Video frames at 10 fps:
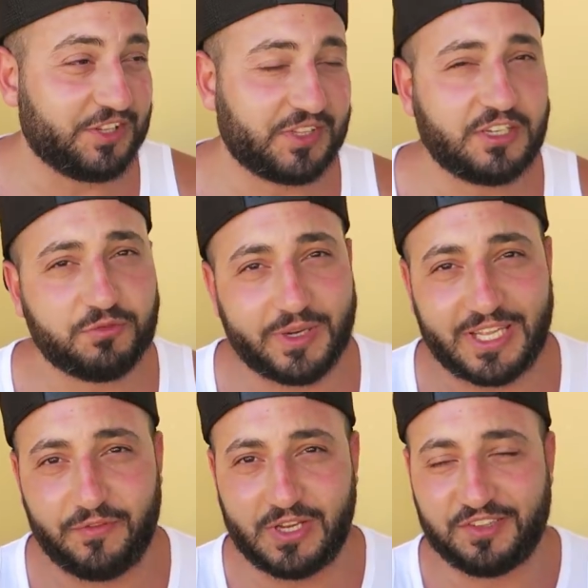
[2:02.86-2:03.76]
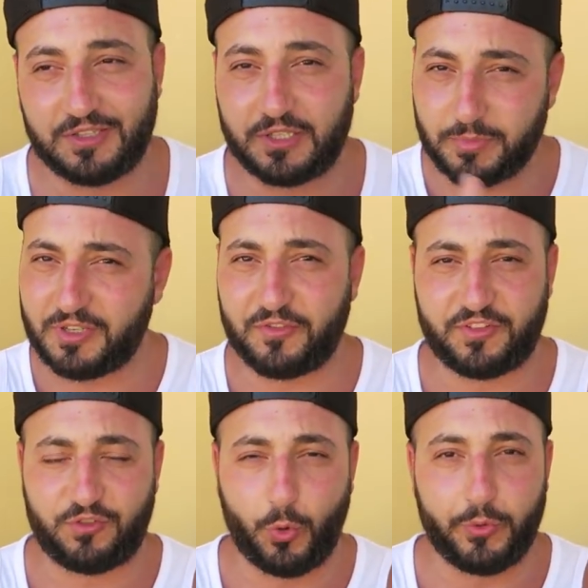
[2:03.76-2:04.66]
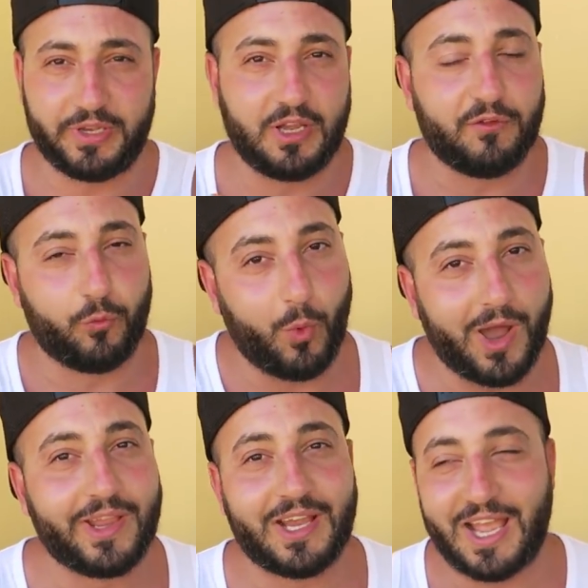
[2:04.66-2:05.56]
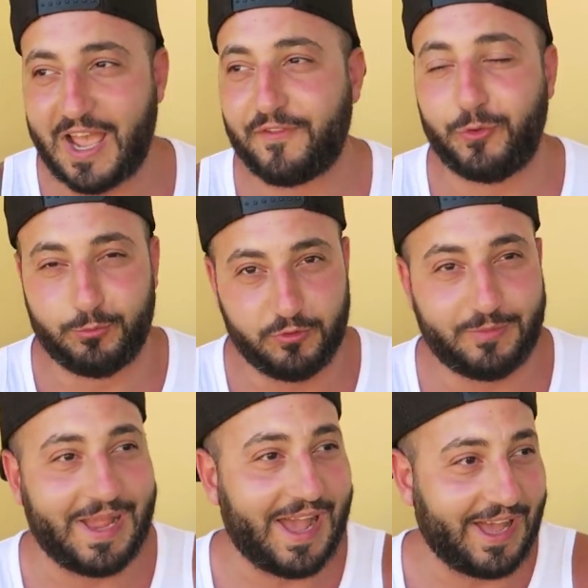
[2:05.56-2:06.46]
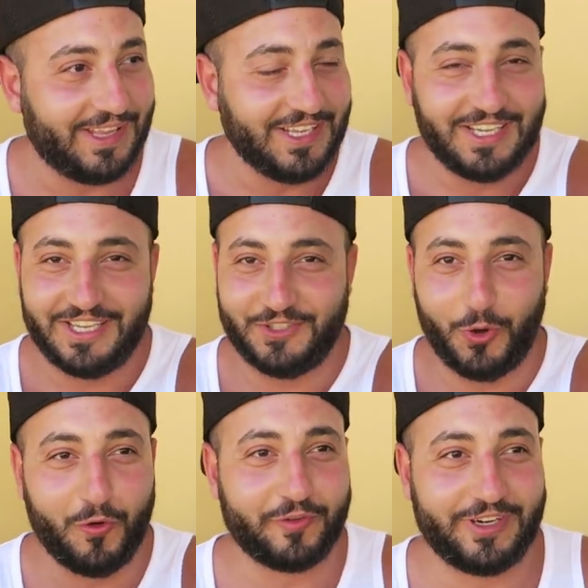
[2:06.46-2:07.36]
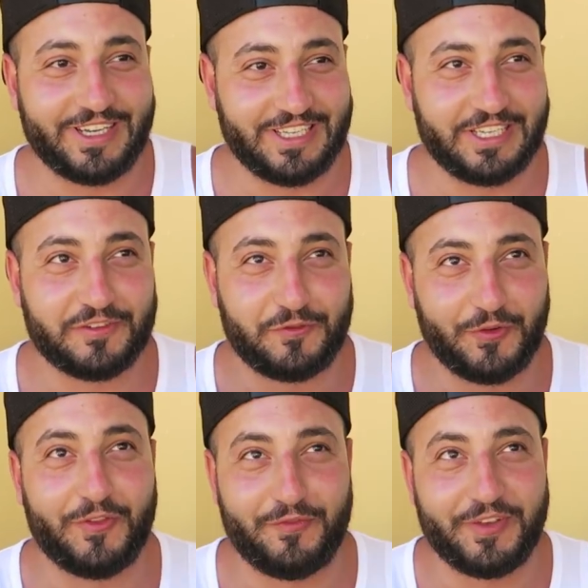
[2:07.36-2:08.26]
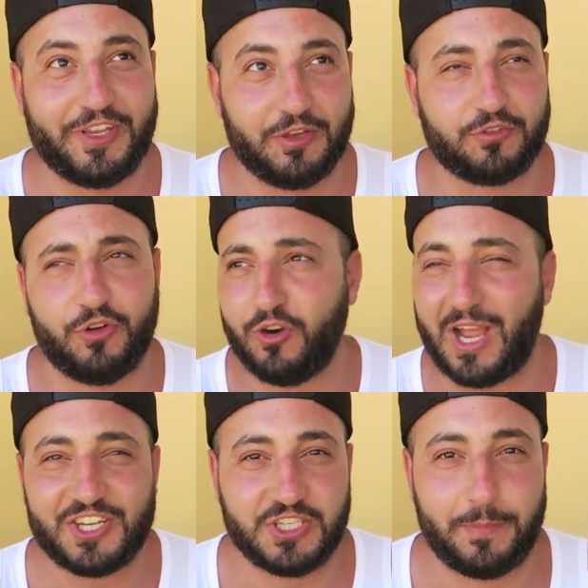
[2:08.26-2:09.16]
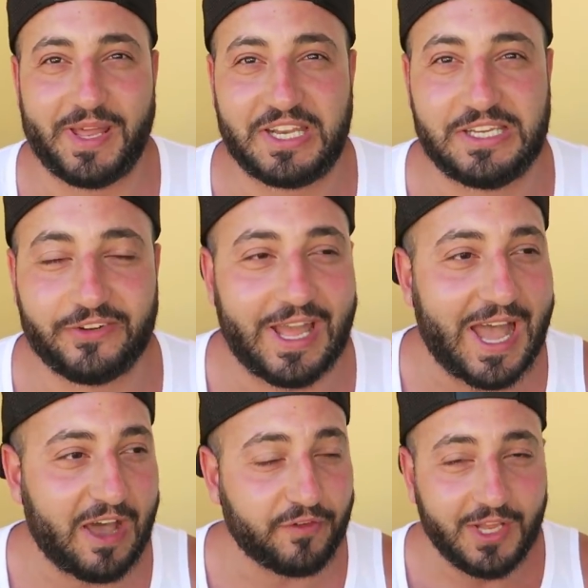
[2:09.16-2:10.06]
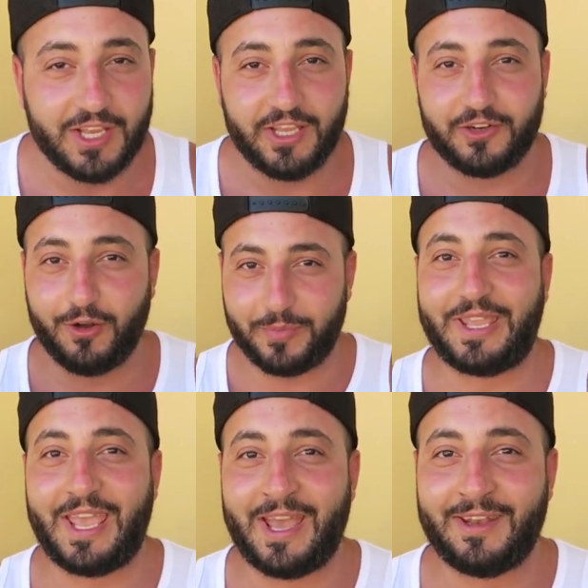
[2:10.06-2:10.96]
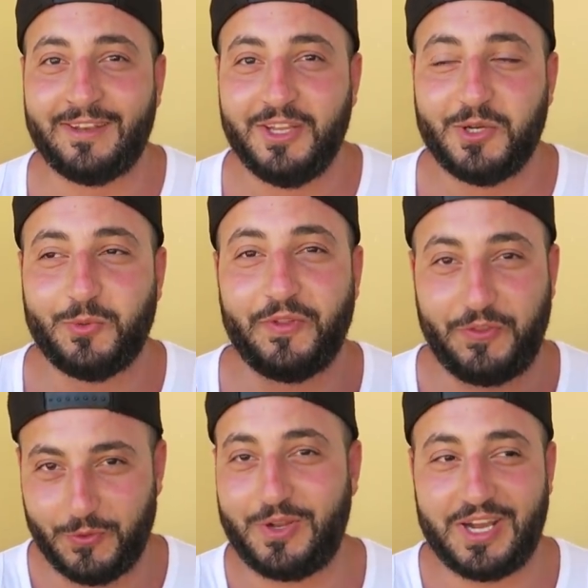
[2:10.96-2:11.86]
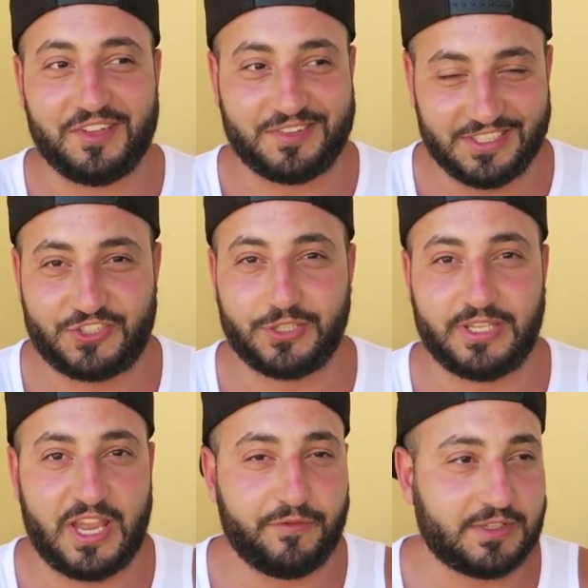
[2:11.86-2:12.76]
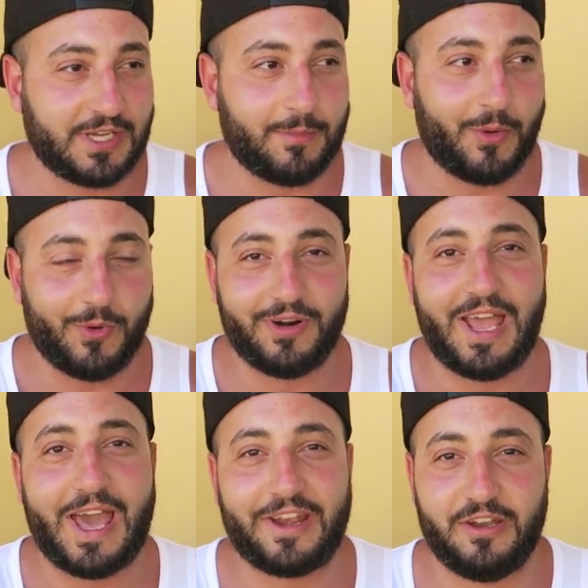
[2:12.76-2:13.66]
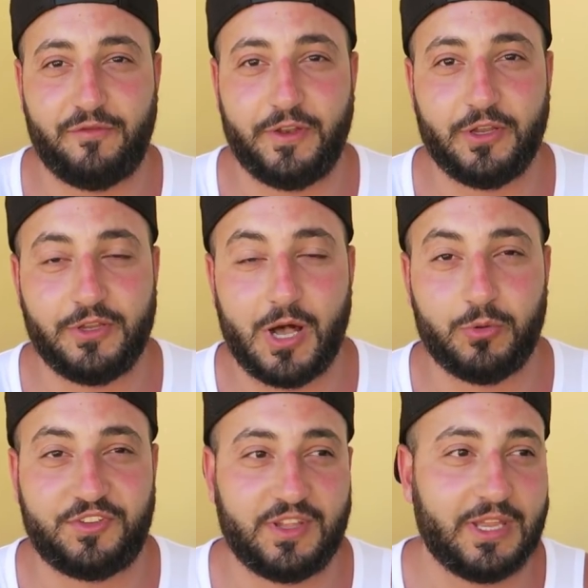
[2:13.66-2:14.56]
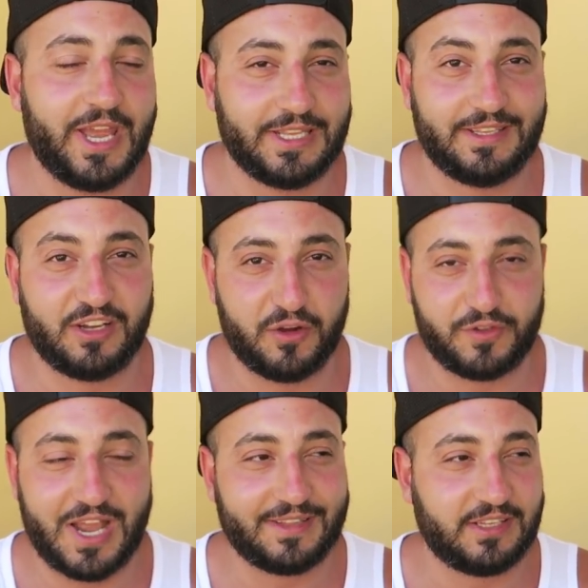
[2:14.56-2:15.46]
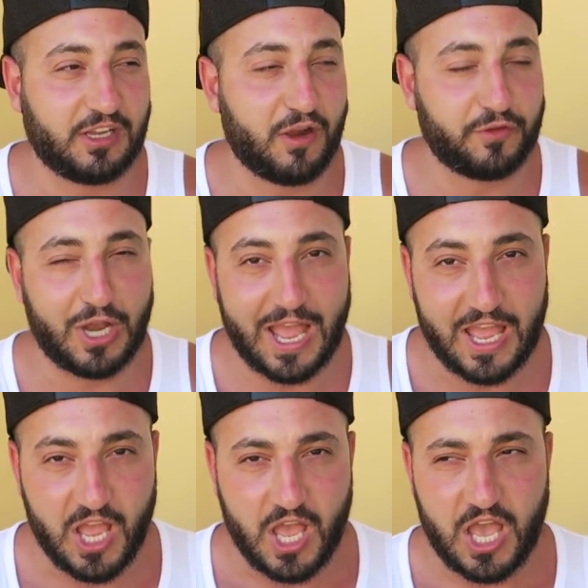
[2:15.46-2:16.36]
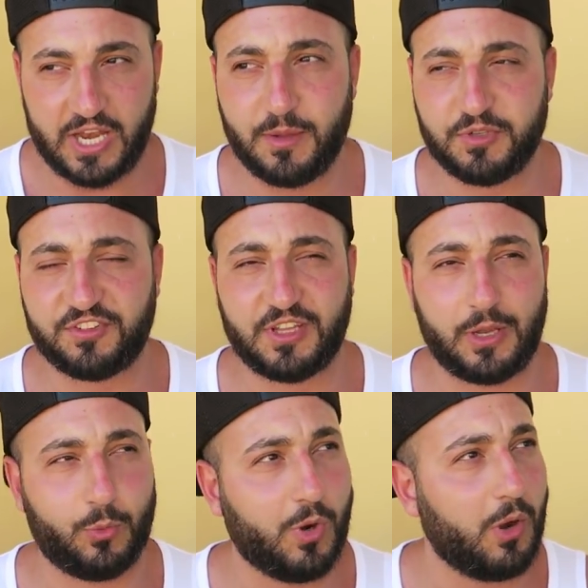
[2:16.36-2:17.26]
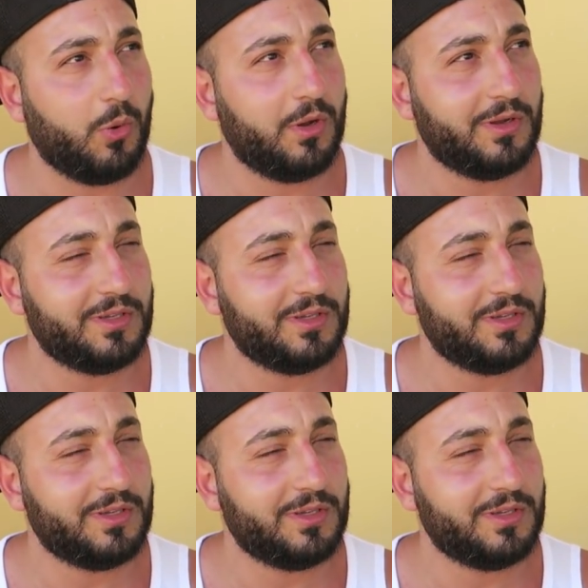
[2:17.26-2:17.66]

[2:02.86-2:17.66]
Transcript: this, I just want to give you guys a little bit of a story of why I haven't removed my hat in over a year for the videos, or actually about a year and a half. It all began with you guys. Literally every time I wore a hat in a video, y'all would say, hey, take off your hat, take off your hat. And I'm just like, whoa,